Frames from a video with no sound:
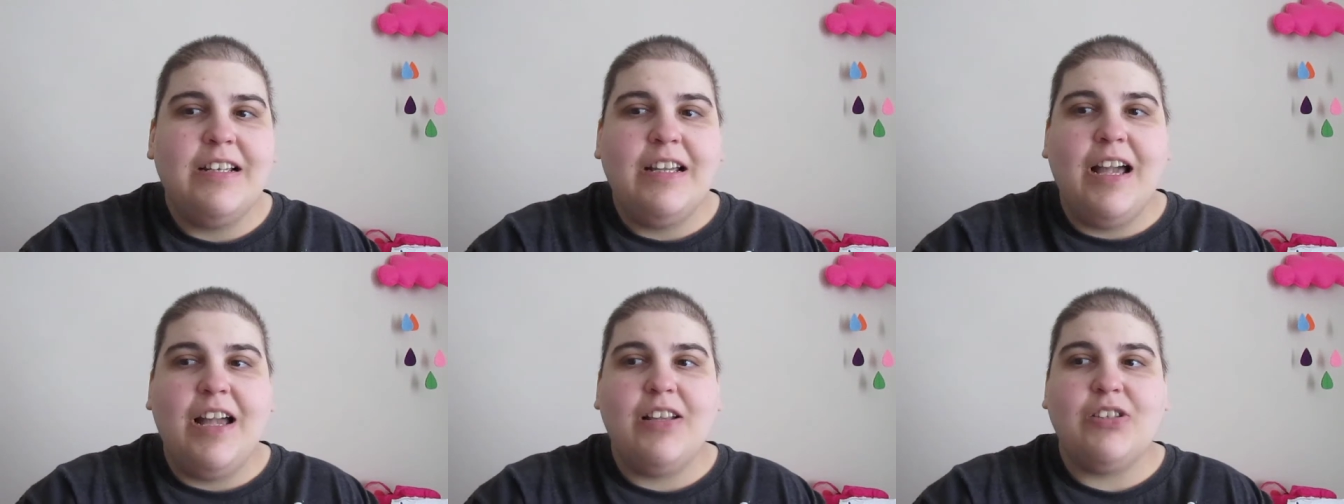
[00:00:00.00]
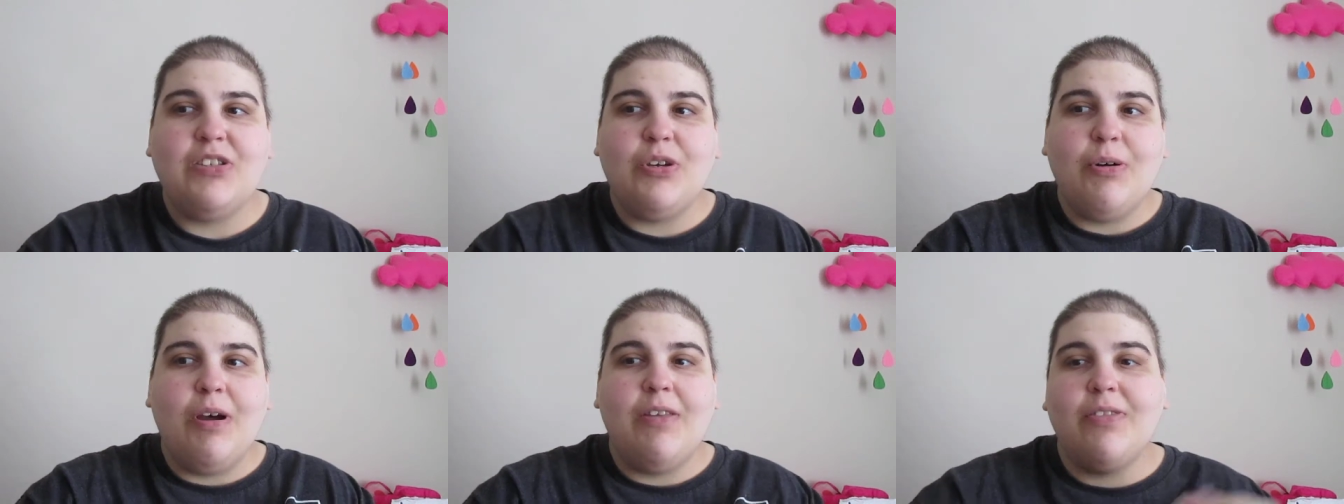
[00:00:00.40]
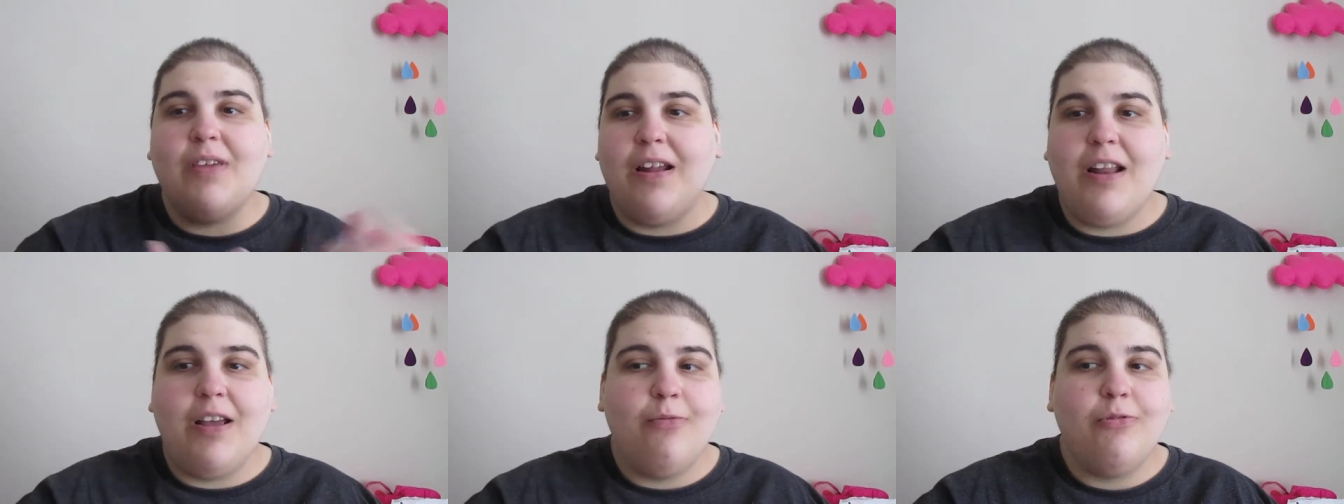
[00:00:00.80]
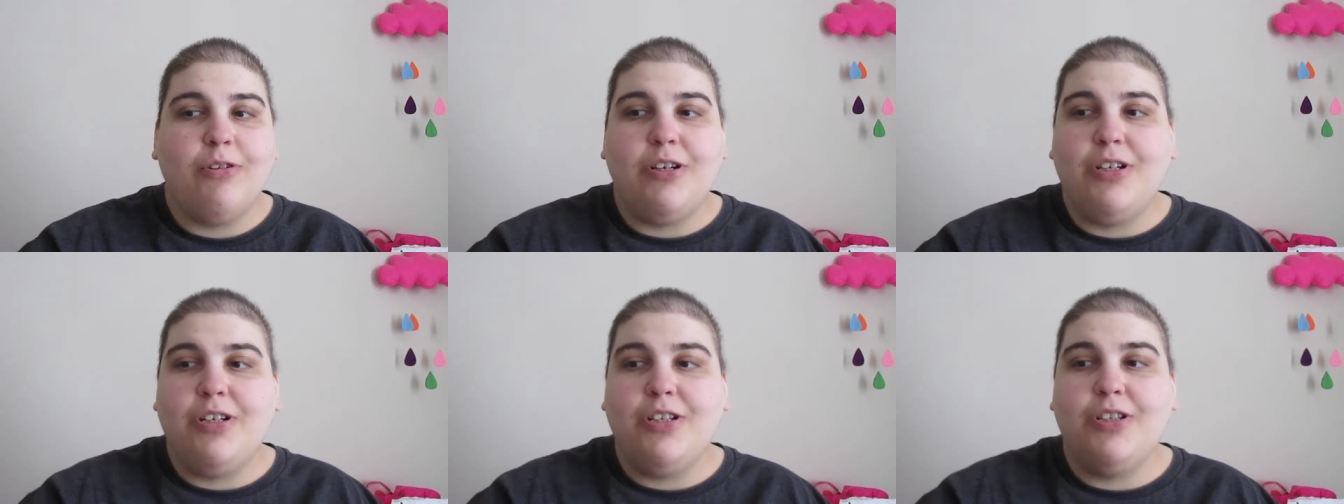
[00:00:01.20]
and so I thought I
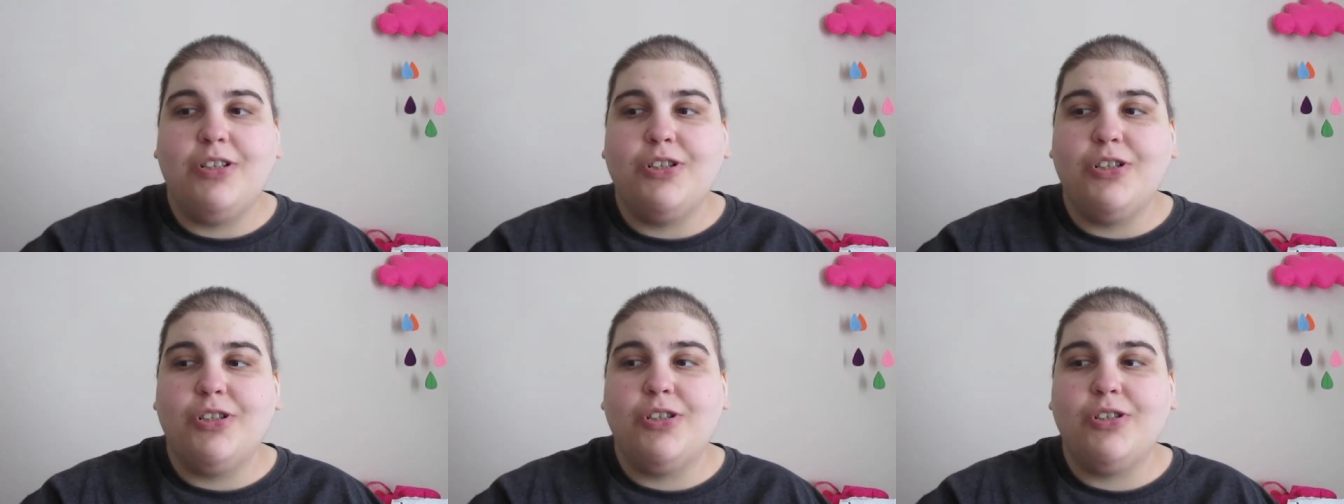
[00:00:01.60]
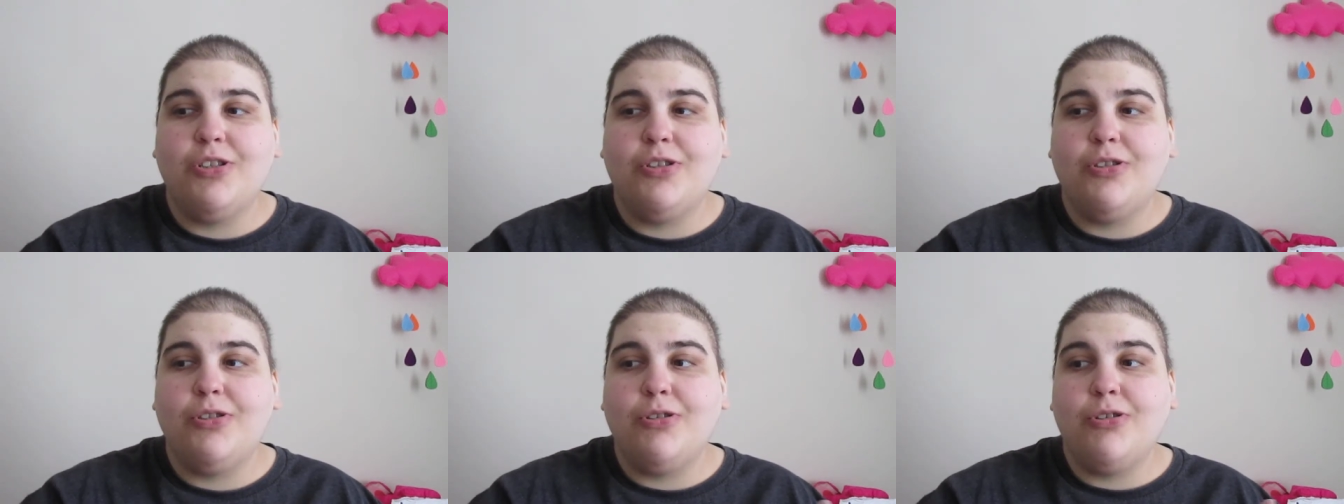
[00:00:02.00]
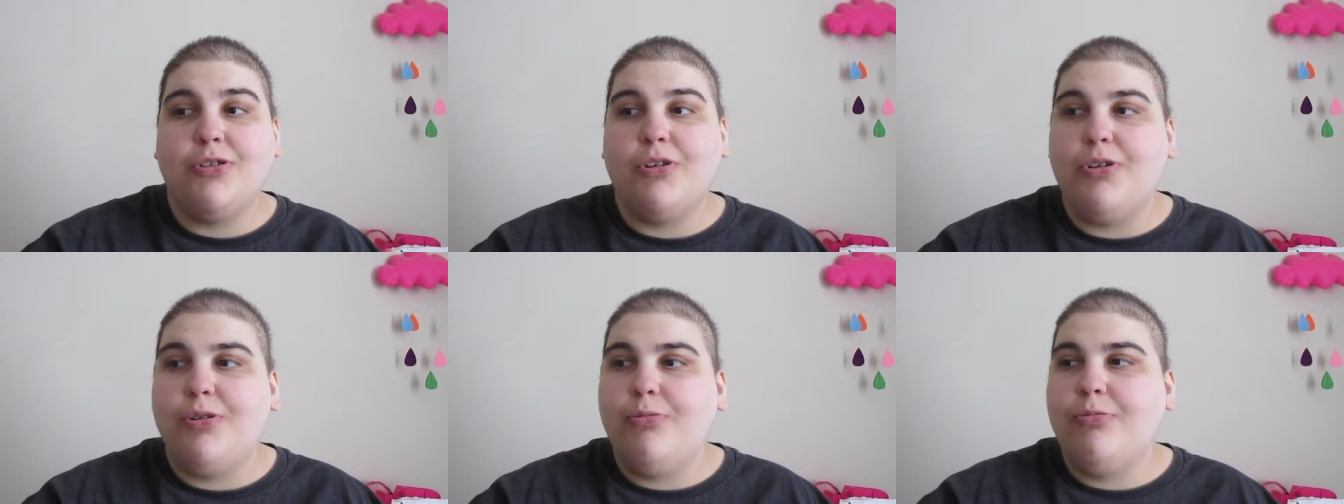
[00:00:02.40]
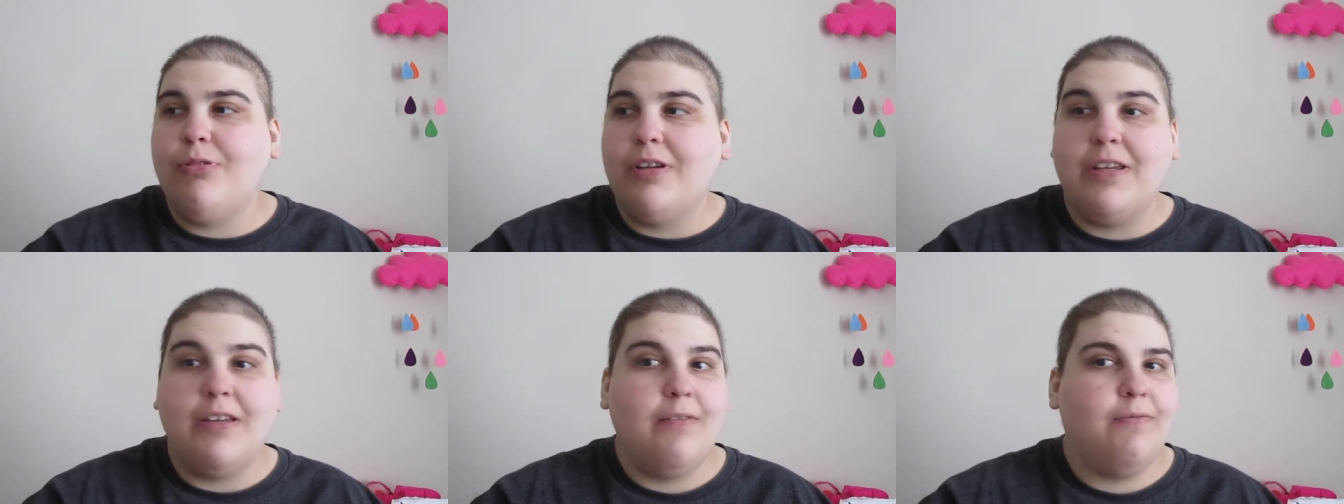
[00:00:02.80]
would just show you the
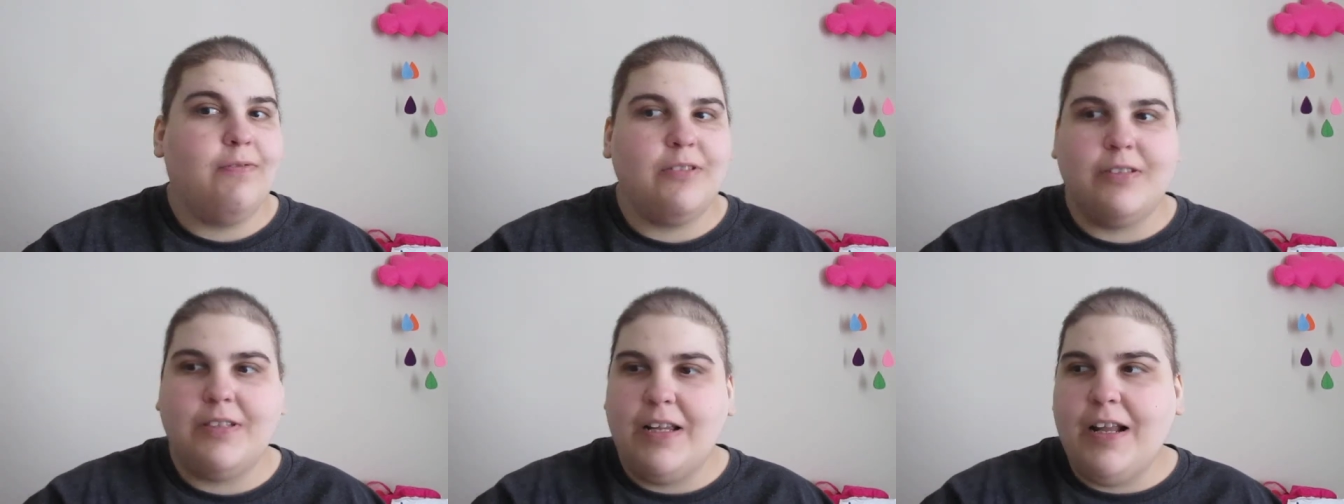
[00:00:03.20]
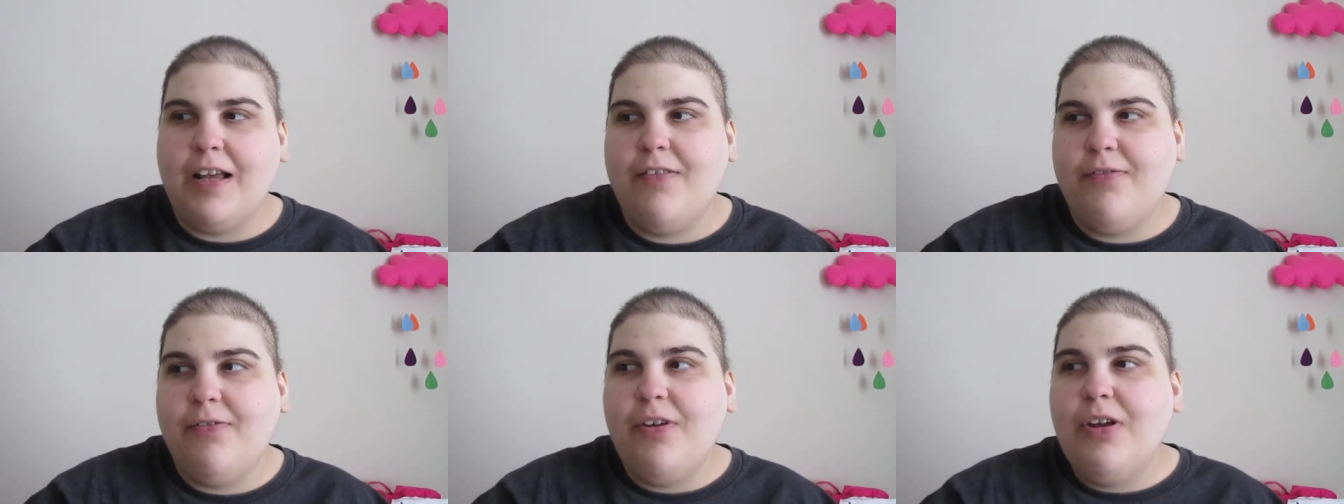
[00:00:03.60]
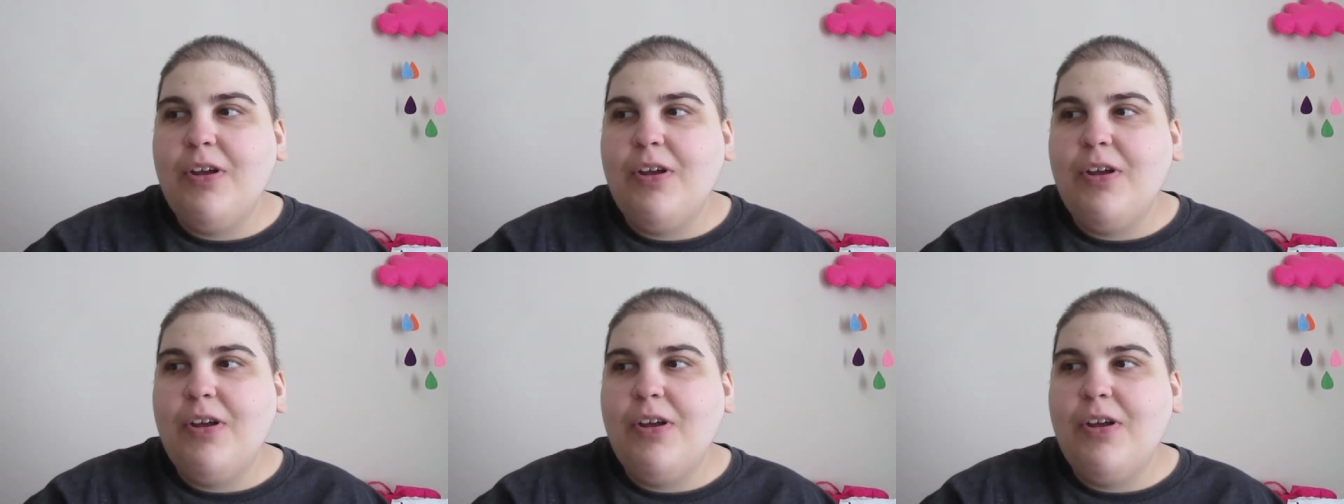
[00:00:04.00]
gifts that I've